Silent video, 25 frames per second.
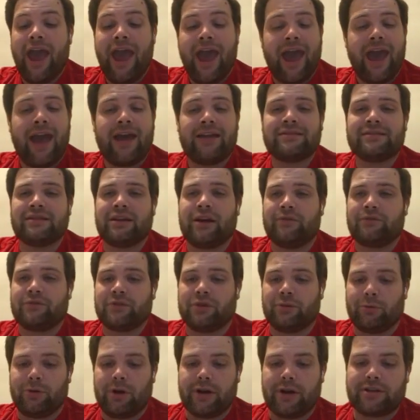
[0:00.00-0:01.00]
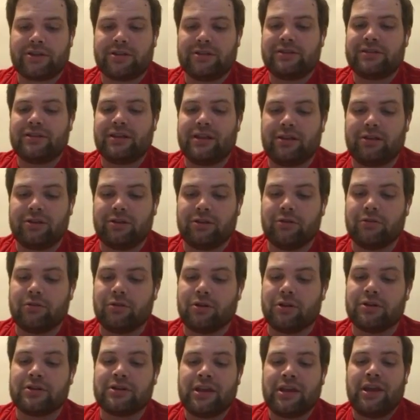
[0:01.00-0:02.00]
hats off to the Washington State
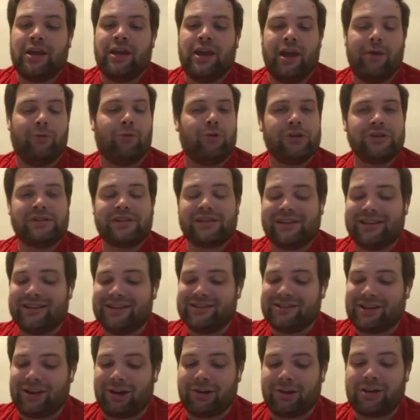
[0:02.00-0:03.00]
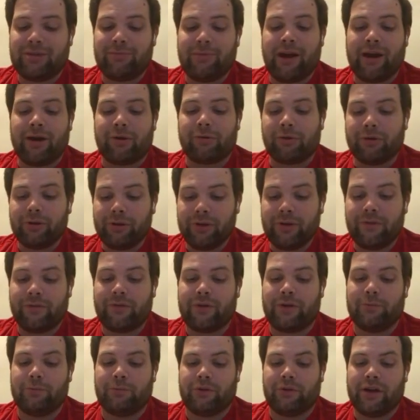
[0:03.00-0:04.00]
Cougars. And once again, talking about a really
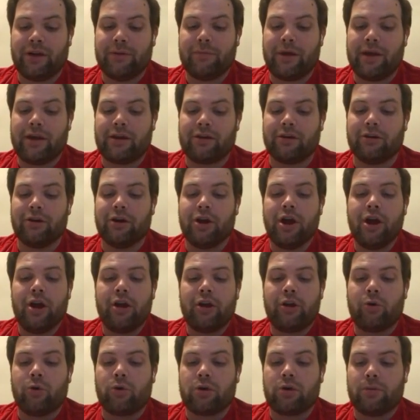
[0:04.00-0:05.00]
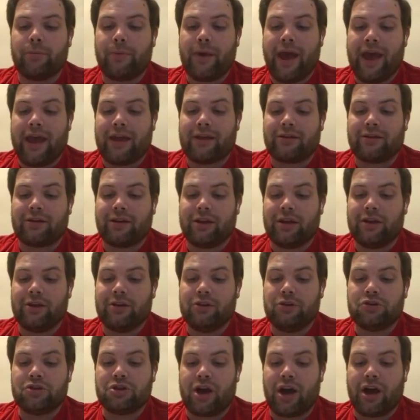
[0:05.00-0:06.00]
fun playmaker, quarterback
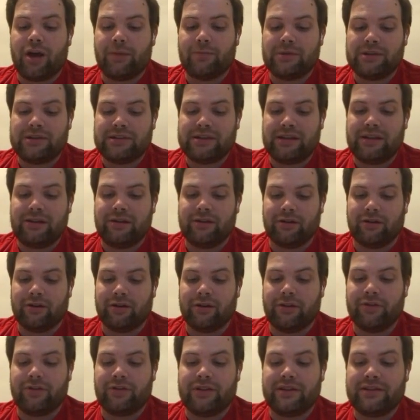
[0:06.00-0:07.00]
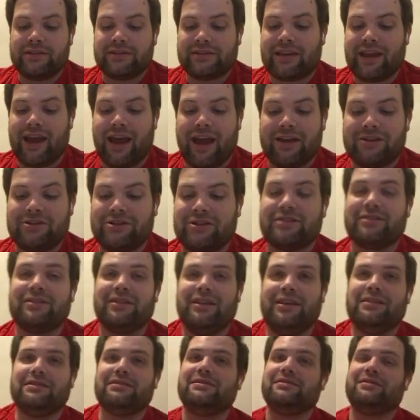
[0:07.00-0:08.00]
John Mateer. This guy
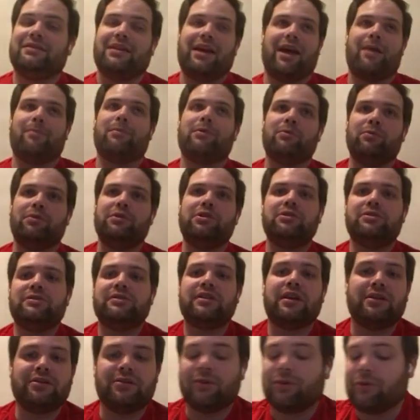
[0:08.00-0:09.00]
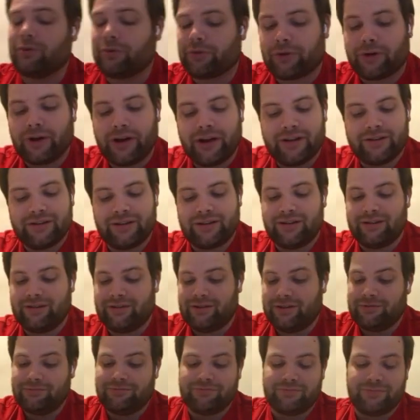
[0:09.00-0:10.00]
just is I mean, when you say dual threat,
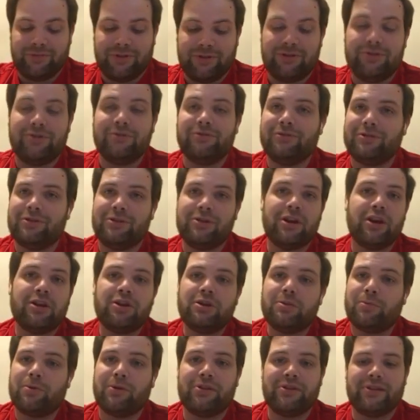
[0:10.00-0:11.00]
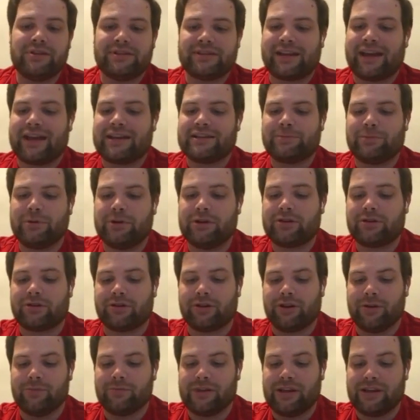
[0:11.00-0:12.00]
you put this guy's
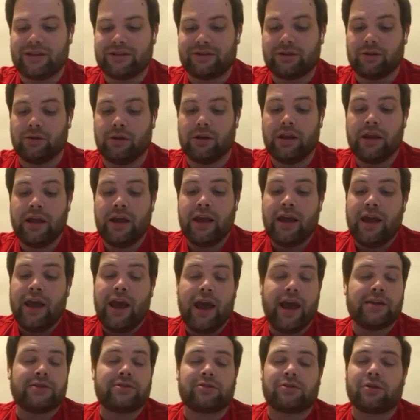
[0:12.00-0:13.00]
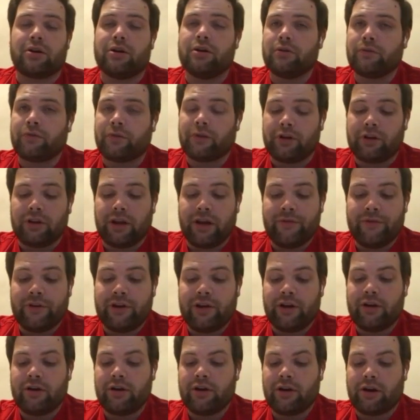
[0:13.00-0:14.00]
picture up next to it. Has thrown for
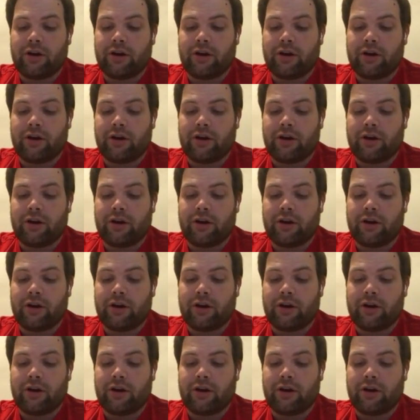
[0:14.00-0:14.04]
1,100